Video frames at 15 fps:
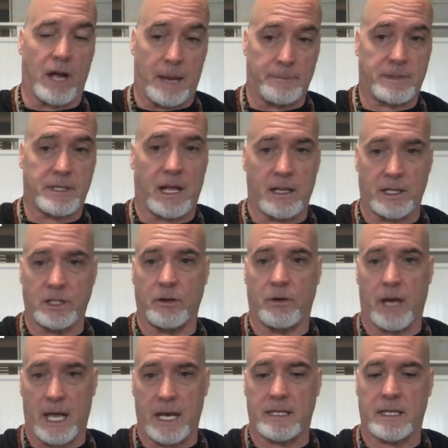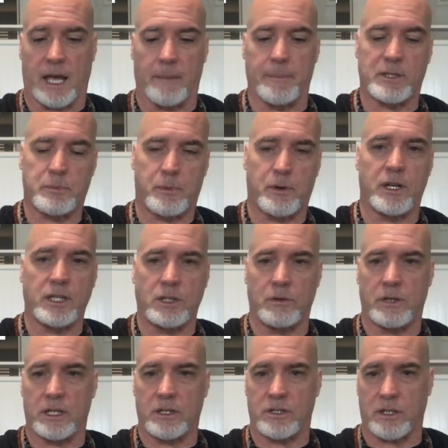I'm telling you ahead of time, it's putting
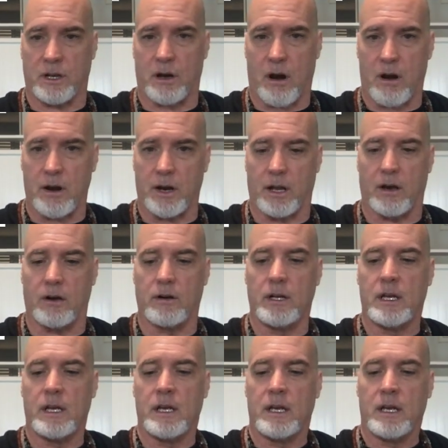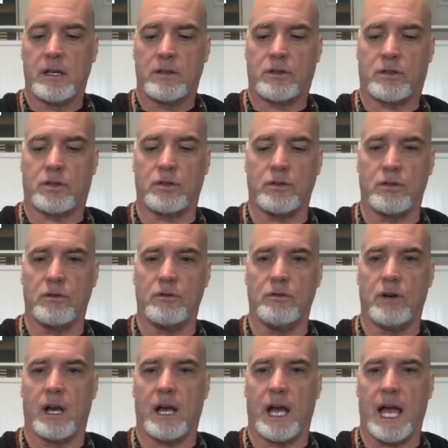you in a scenario to